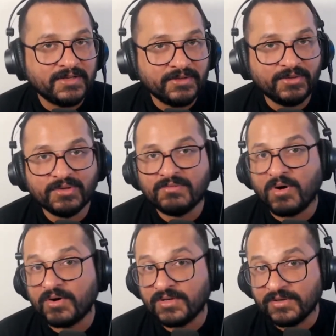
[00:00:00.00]
due
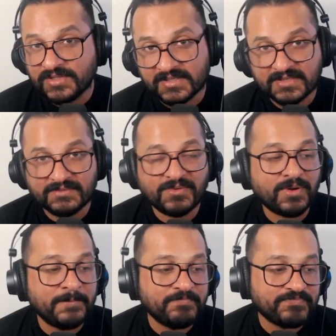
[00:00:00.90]
reward your just reward